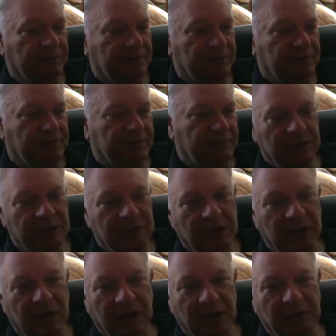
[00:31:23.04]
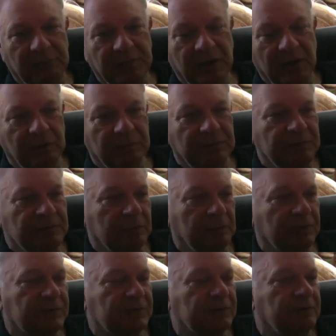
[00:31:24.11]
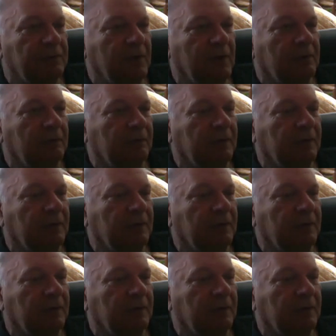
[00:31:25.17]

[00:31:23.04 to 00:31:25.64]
of its um, you know Jewish uh,